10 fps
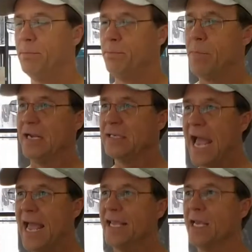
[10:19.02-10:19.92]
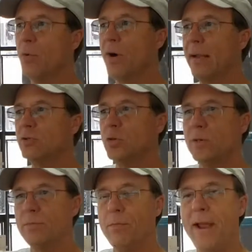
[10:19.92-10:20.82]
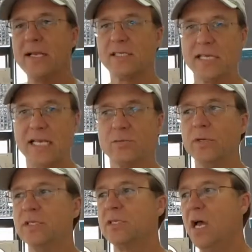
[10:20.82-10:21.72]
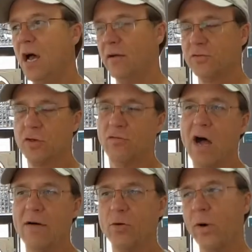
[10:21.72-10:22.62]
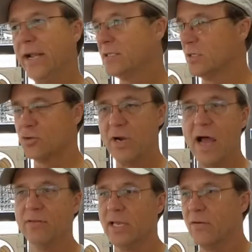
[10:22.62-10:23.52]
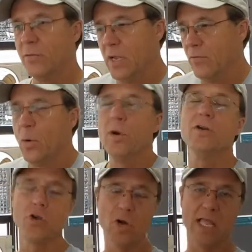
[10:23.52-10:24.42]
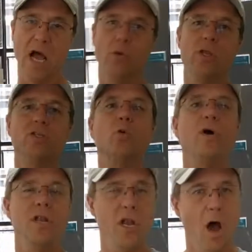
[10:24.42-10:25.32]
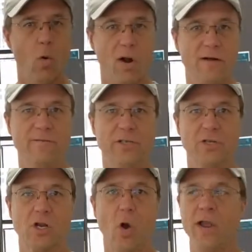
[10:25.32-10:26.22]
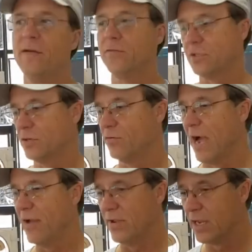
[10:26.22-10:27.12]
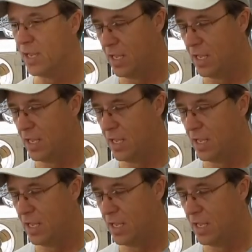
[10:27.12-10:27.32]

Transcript: By tagging them, we're able to make assessments of survival rates and traveling. If we weren't doing that, we just wouldn't know where our fish are going if they're surviving.